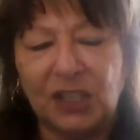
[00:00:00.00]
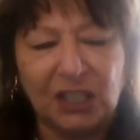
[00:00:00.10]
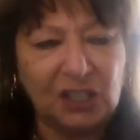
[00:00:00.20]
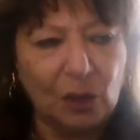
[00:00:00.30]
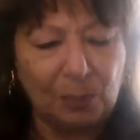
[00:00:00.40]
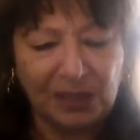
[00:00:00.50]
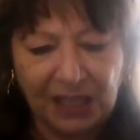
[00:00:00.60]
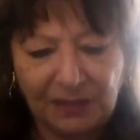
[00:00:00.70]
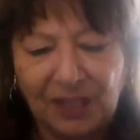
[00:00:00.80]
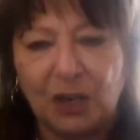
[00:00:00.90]
they still
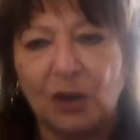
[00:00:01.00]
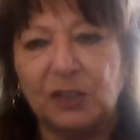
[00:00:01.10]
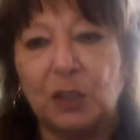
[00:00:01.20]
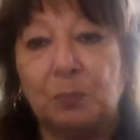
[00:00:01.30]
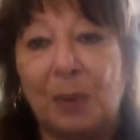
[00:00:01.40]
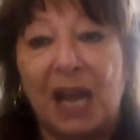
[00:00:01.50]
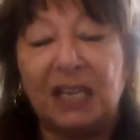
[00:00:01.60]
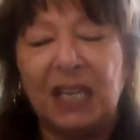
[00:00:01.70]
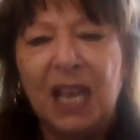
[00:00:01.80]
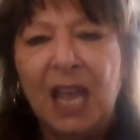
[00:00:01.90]
believe they are this
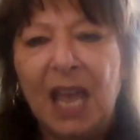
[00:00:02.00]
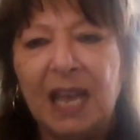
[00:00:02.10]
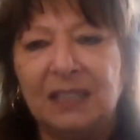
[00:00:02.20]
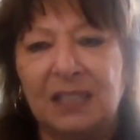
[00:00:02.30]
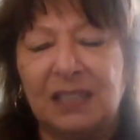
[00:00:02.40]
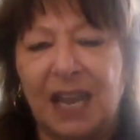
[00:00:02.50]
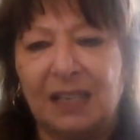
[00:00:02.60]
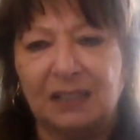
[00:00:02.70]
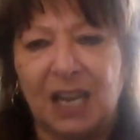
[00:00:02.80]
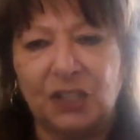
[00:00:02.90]
body and the
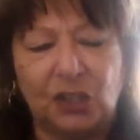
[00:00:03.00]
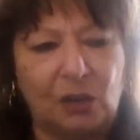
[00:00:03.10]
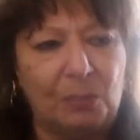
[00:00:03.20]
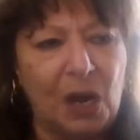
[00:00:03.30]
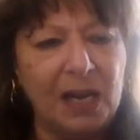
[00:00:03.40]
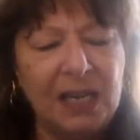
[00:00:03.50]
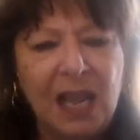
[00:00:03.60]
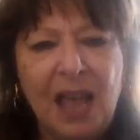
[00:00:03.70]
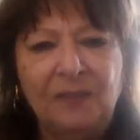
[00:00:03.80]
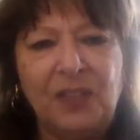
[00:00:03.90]
psychological mind.
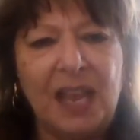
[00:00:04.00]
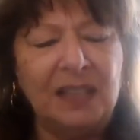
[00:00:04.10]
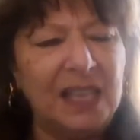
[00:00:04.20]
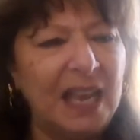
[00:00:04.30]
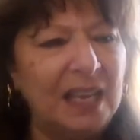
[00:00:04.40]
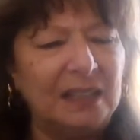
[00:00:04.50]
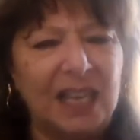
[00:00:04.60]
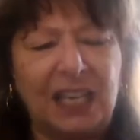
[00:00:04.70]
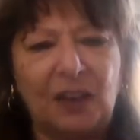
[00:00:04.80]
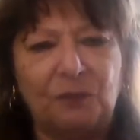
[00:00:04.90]
They, they,
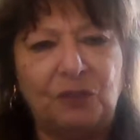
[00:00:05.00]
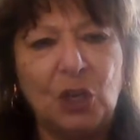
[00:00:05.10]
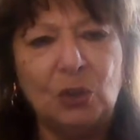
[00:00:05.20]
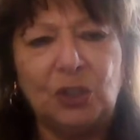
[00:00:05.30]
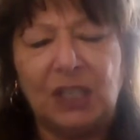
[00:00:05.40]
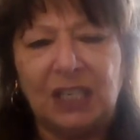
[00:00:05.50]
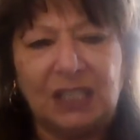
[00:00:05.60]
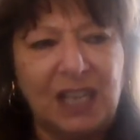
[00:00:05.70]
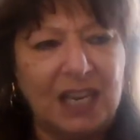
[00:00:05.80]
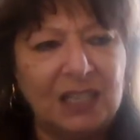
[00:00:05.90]
they confuse
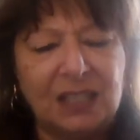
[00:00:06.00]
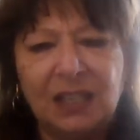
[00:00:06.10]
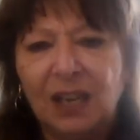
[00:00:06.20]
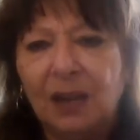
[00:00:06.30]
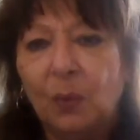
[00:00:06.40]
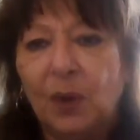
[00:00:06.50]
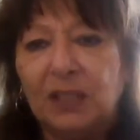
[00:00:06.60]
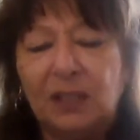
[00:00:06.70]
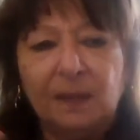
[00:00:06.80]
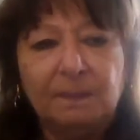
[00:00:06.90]
these things
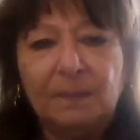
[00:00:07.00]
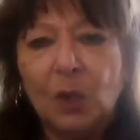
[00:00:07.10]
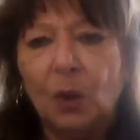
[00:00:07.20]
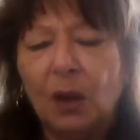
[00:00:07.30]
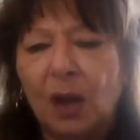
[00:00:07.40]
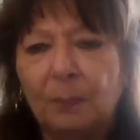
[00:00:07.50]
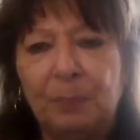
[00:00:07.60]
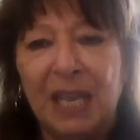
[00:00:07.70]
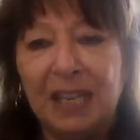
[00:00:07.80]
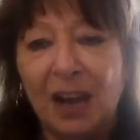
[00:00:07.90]
with
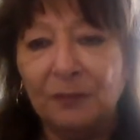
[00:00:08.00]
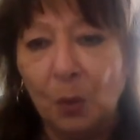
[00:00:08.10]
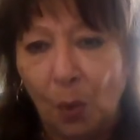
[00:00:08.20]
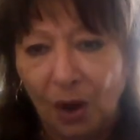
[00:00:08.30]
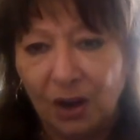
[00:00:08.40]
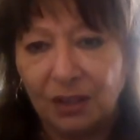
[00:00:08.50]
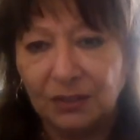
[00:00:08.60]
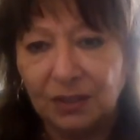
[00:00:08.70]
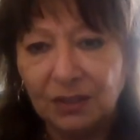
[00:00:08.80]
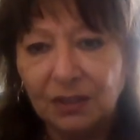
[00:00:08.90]
being of the
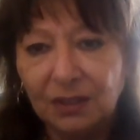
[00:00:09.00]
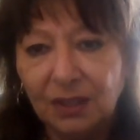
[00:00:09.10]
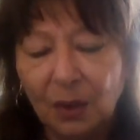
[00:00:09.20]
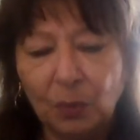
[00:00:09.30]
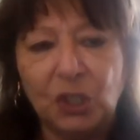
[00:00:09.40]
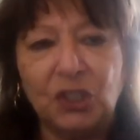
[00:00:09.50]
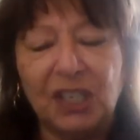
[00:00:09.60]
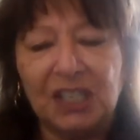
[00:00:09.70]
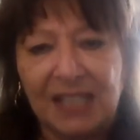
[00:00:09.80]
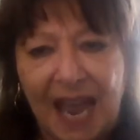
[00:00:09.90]
world, which is
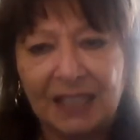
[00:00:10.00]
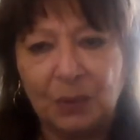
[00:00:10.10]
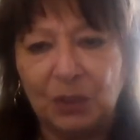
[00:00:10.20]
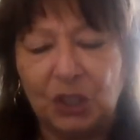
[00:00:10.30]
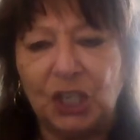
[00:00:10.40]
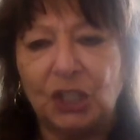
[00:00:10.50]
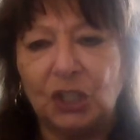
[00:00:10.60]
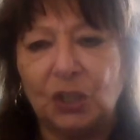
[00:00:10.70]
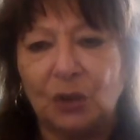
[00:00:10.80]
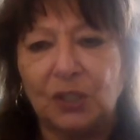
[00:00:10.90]
exactly what
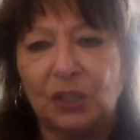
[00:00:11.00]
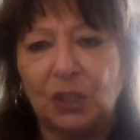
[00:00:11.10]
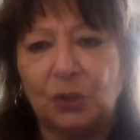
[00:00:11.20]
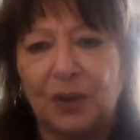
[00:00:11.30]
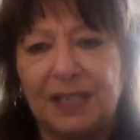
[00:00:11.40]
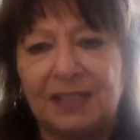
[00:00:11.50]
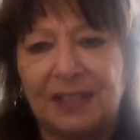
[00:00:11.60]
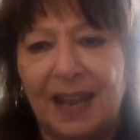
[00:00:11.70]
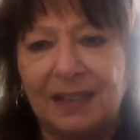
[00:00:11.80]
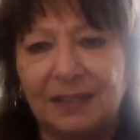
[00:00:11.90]
Jesus told us to
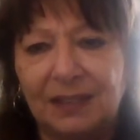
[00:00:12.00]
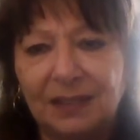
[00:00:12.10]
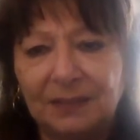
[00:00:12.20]
transcend.